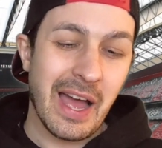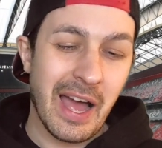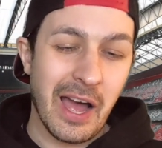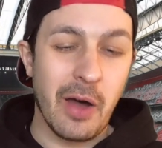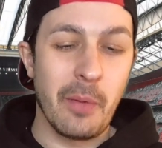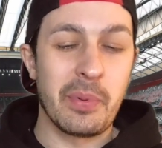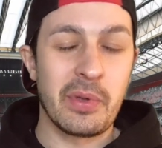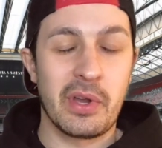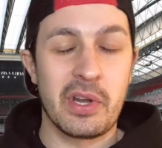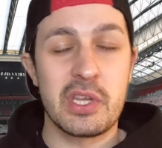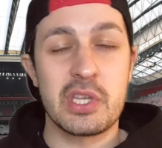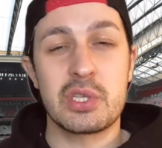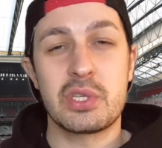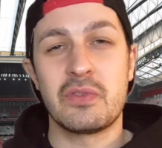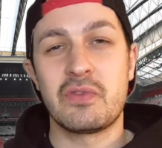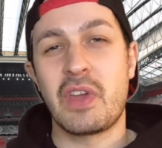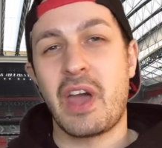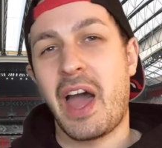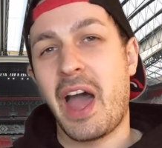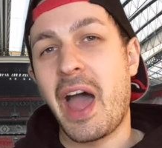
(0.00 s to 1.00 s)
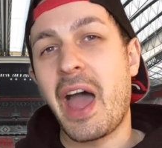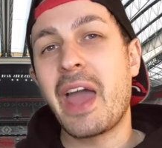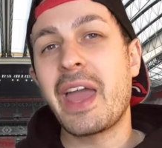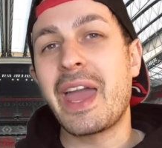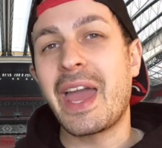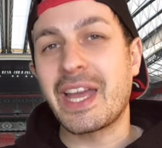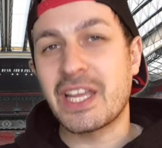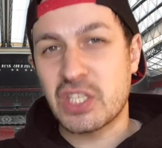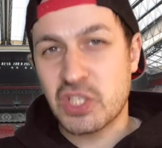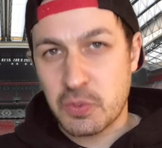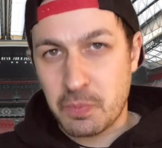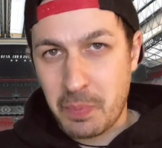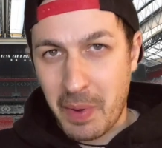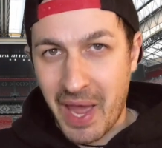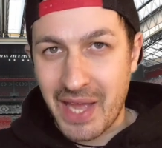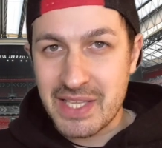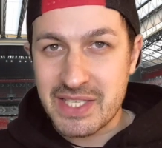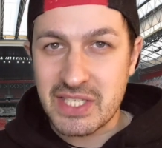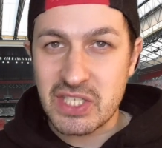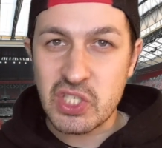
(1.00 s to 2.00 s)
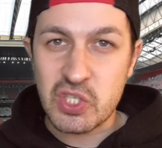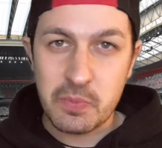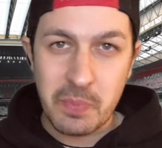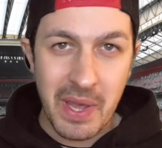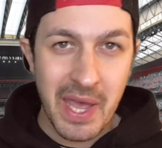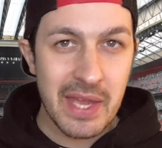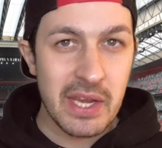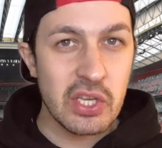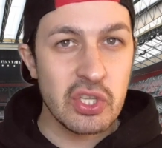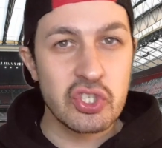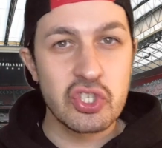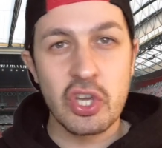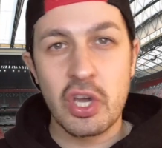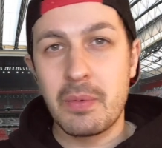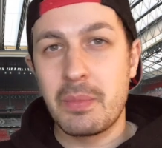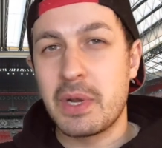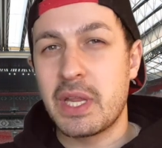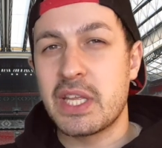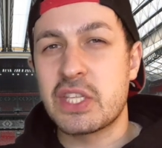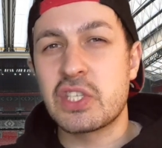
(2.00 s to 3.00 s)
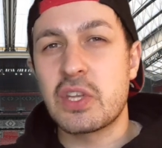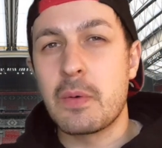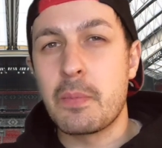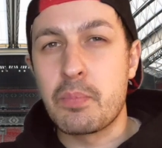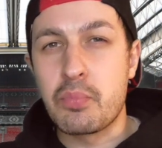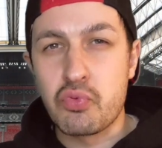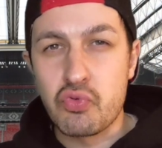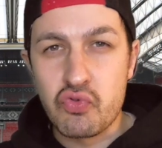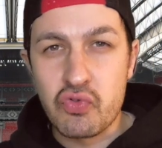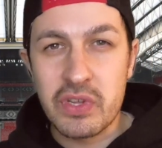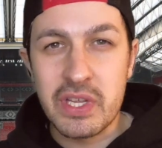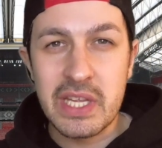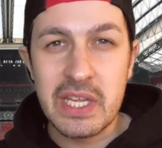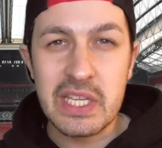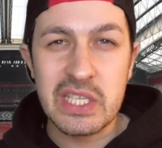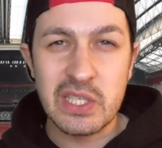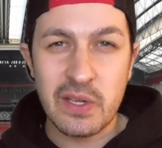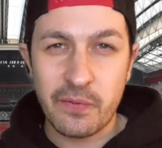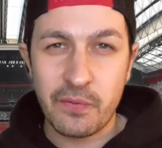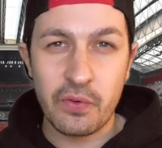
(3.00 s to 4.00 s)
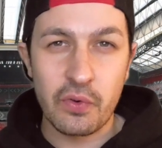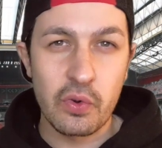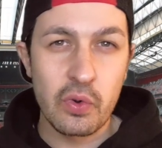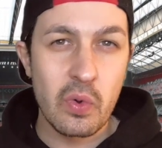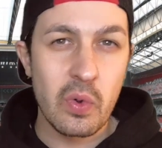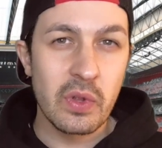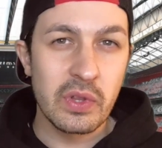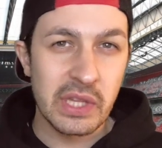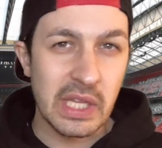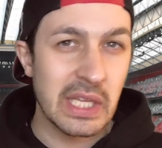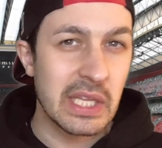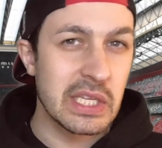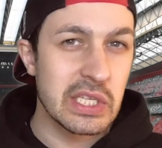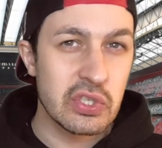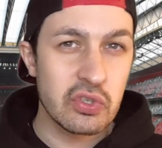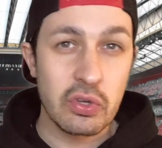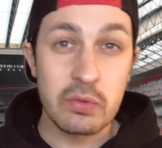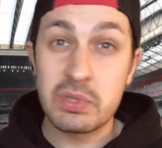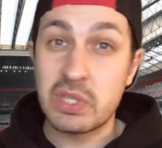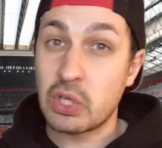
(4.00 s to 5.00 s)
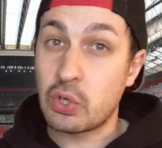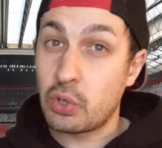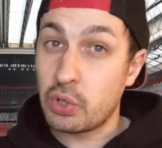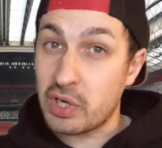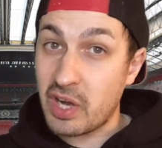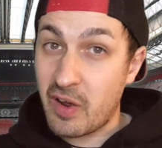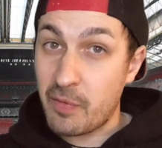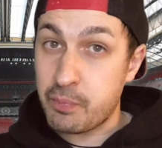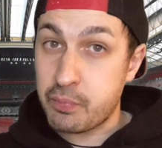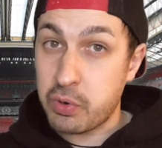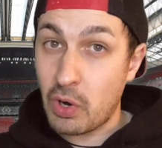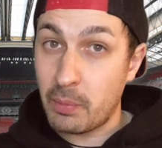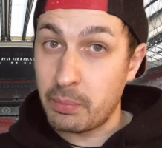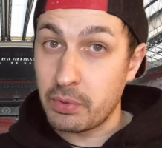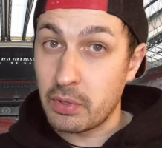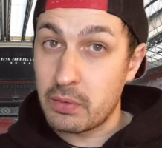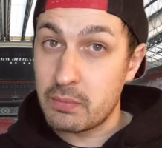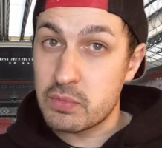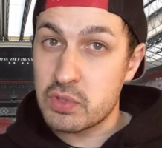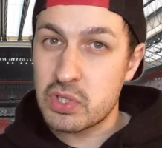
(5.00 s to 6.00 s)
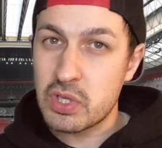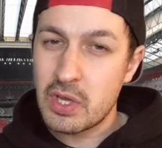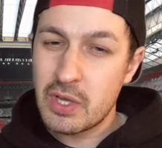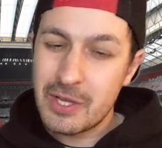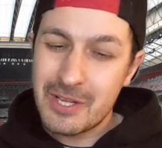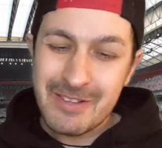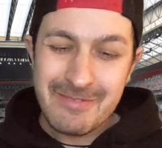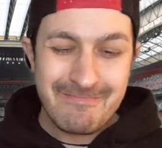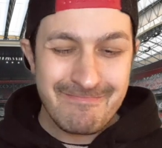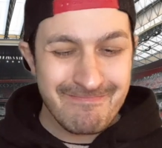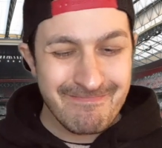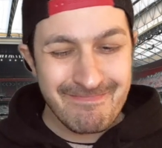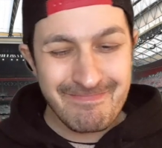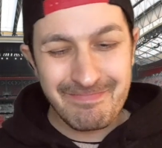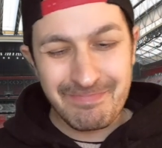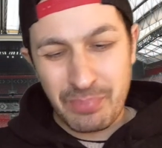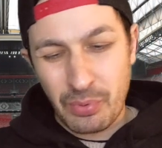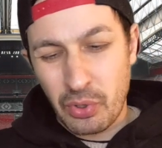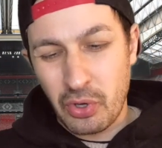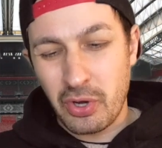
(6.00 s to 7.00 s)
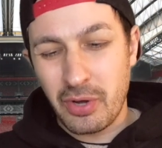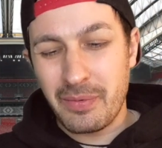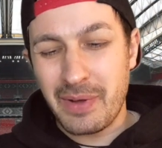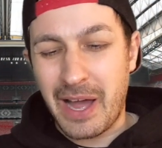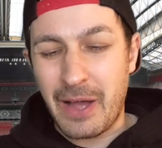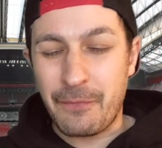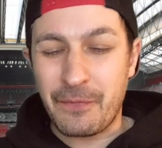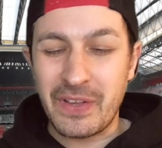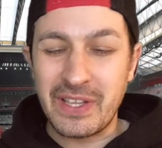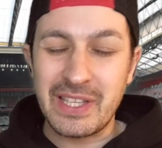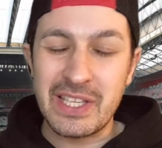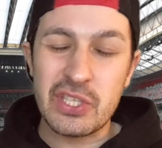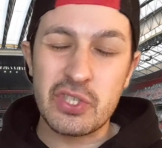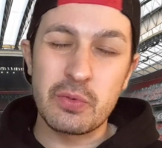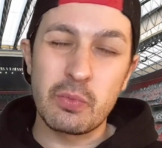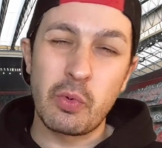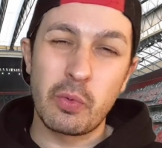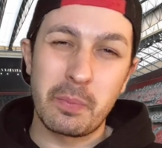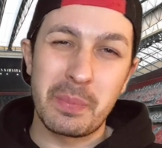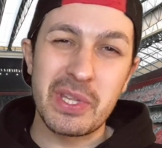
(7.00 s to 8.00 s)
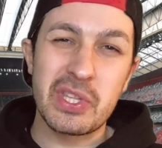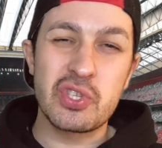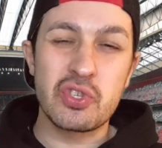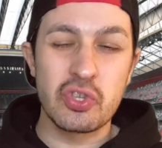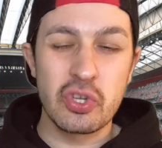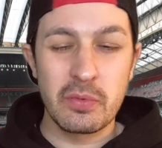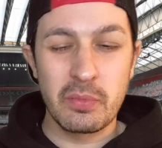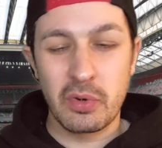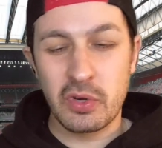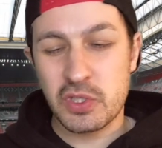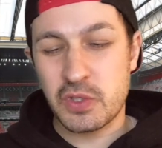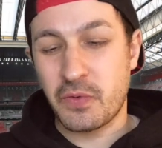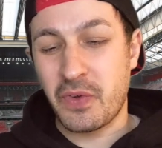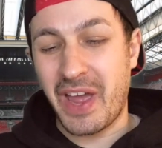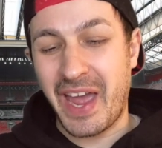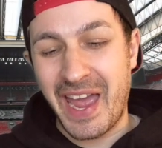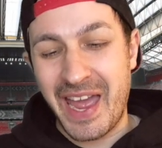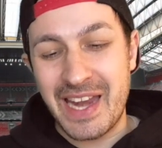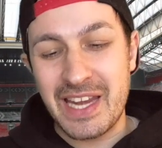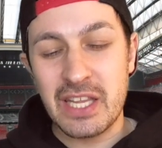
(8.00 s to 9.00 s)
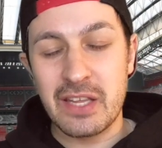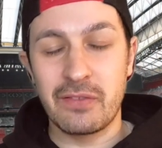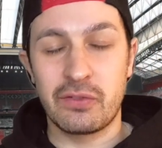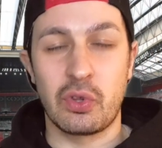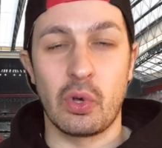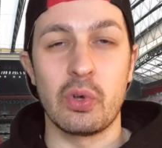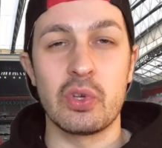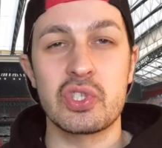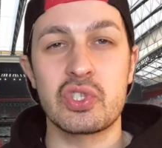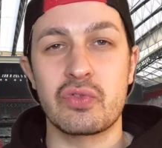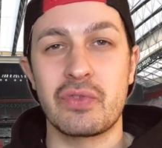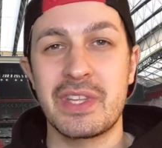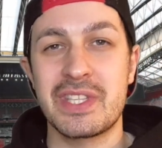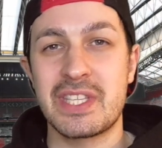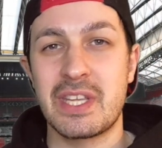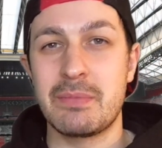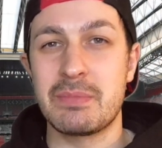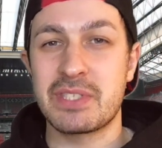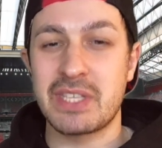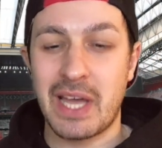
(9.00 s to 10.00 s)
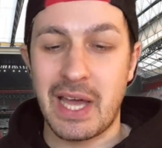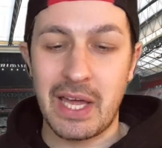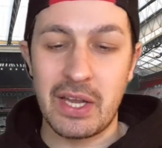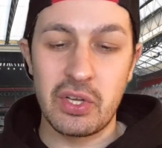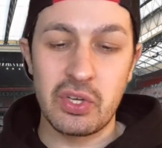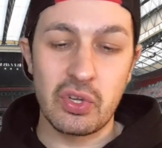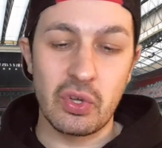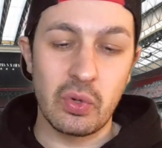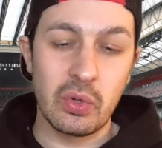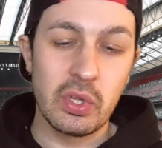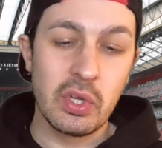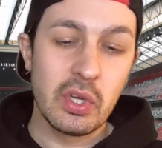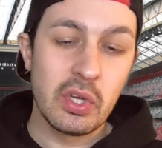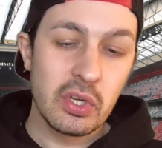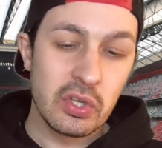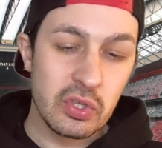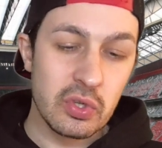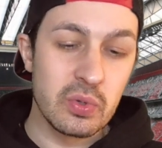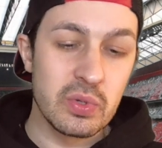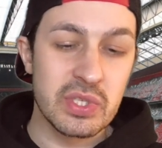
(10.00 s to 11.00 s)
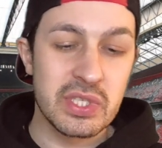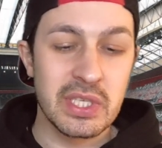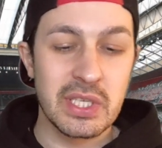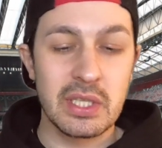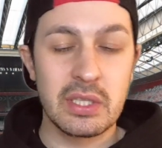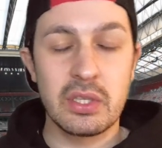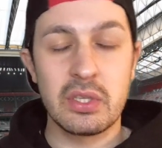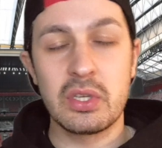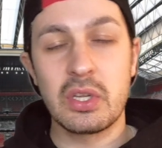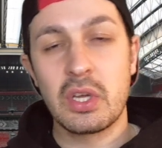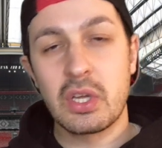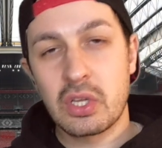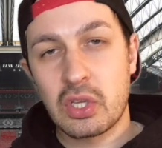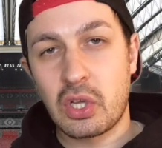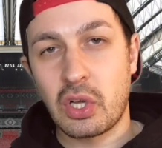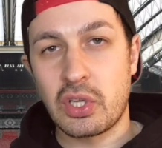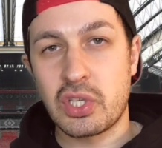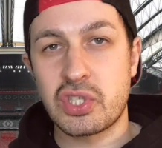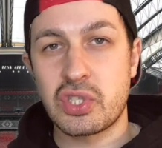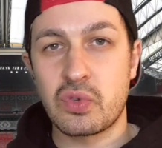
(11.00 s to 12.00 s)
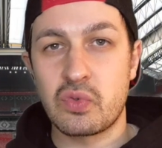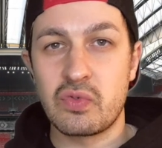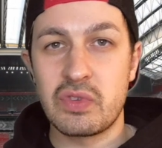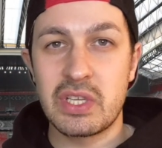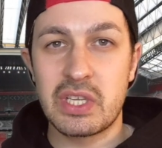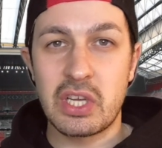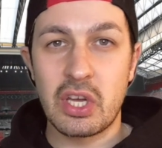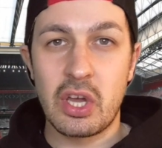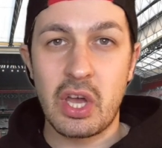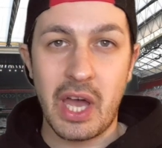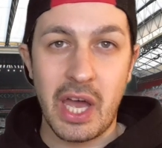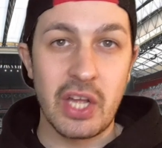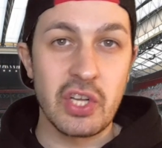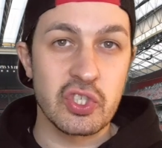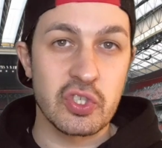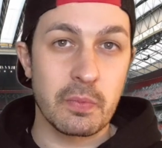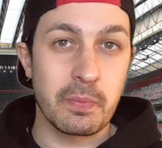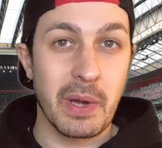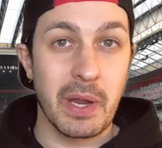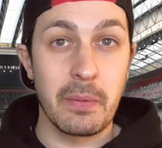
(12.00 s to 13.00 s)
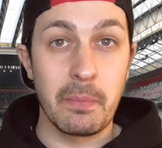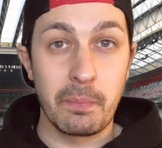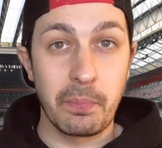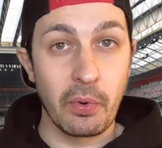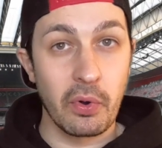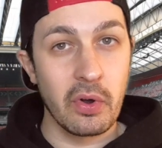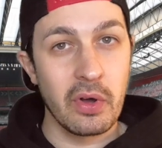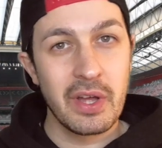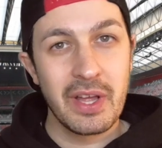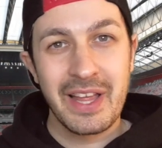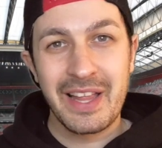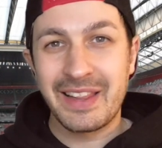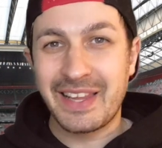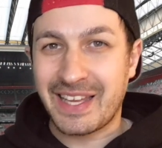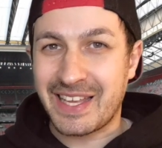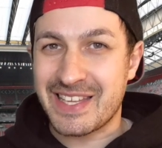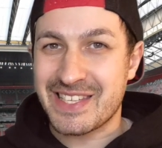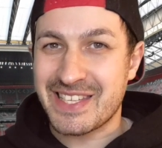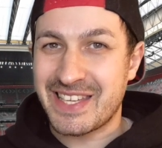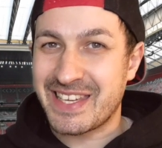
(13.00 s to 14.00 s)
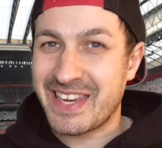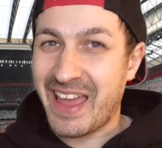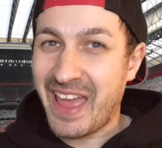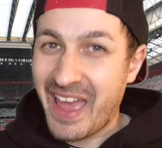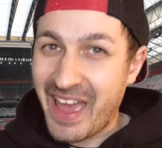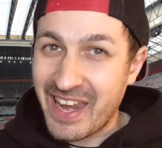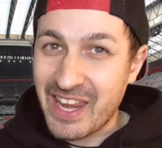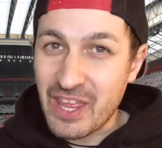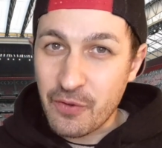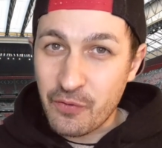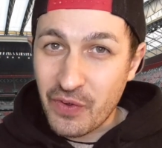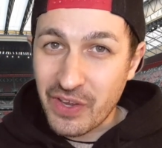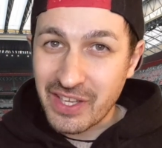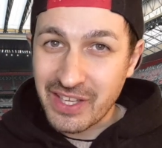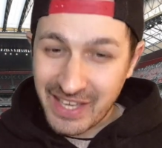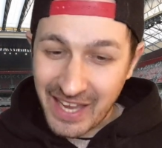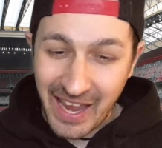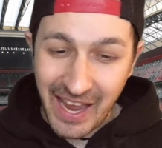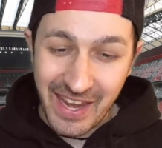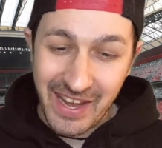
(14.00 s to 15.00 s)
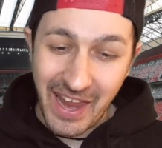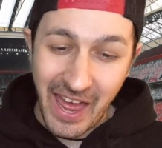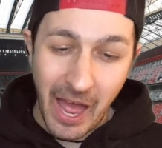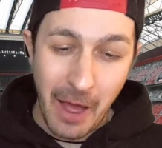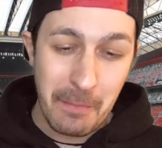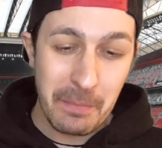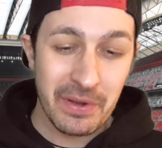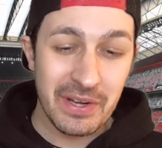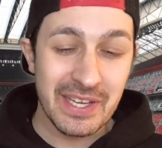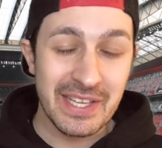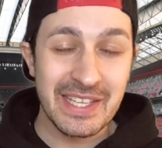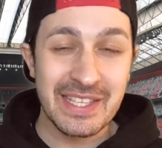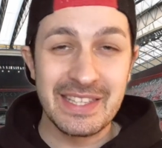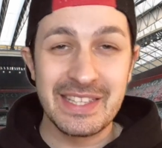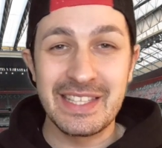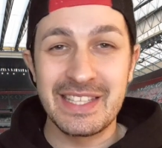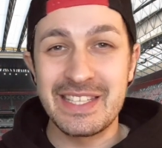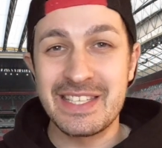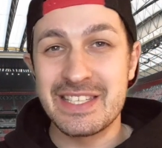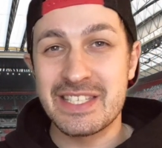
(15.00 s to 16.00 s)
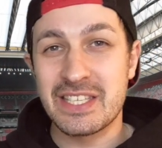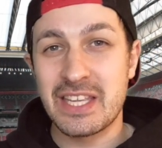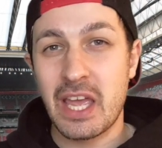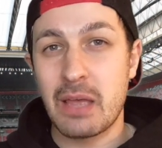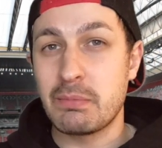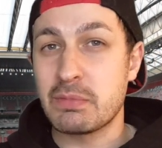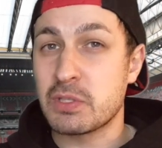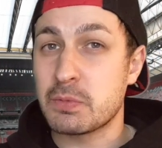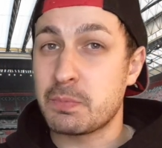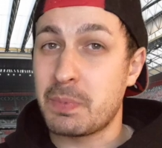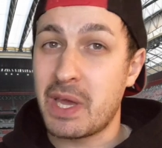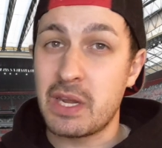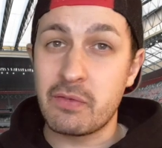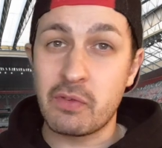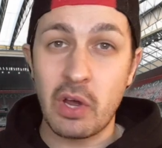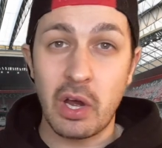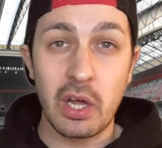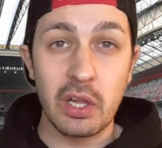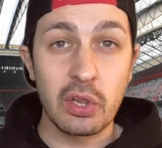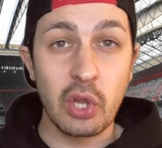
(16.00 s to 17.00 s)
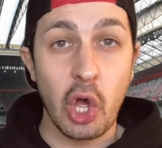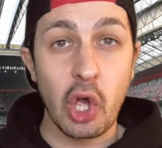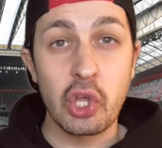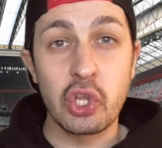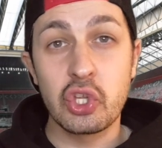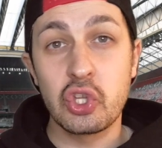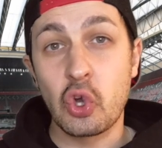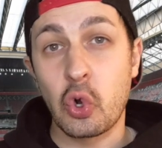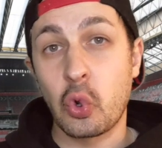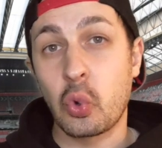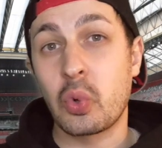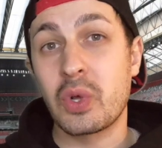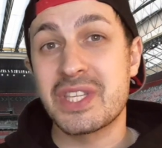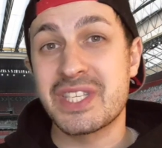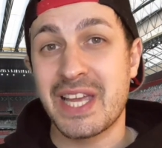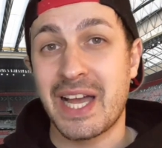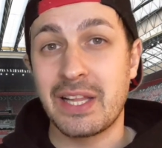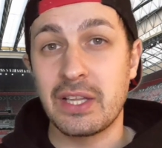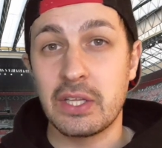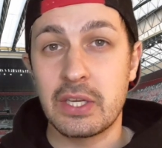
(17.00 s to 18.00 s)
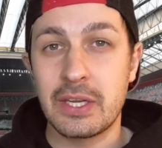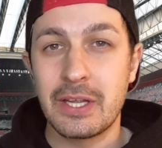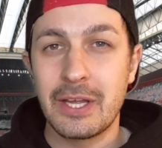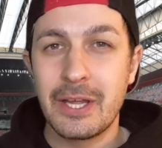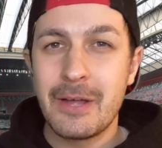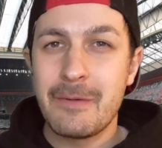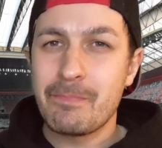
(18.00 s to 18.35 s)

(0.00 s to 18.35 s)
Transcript: I'll be honest with you, I expect Spain and Germany to breeze through these groups. They could have problems, but I think this would be too much for any of those 3 teams to handle. New Zealand, Costa Rica and Japan. But, like I said, anything can happen in these games. Spain have got a lot of young talent.